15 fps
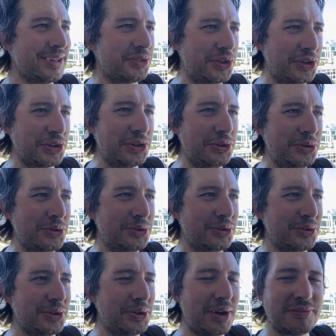that you
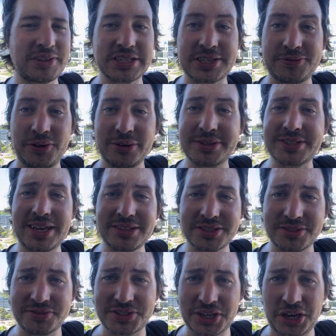have this false
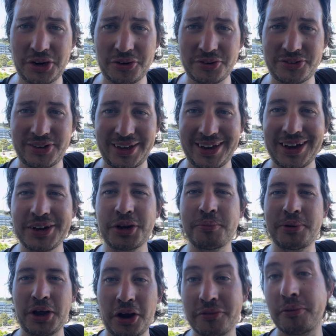sense of security and you'll
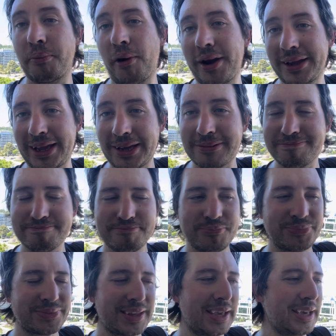be over braking.
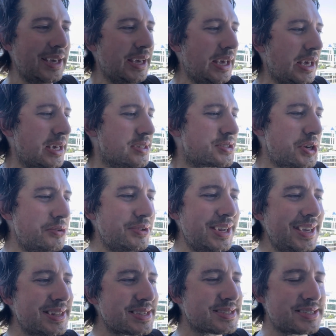So
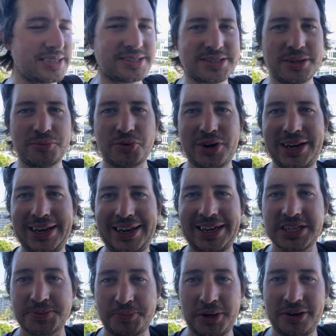neither system really
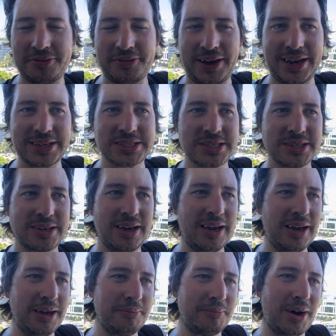is perfect.
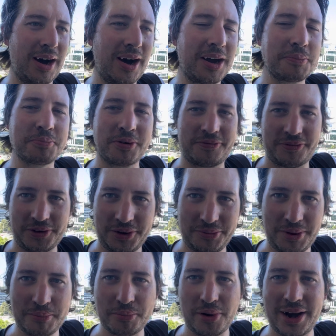I prefer
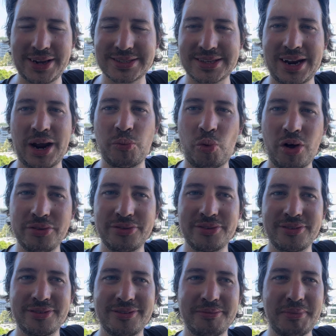rim brakes, and I want
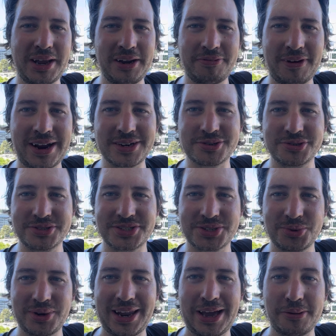manufacturers
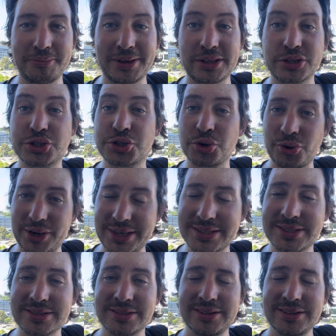to allow me the choice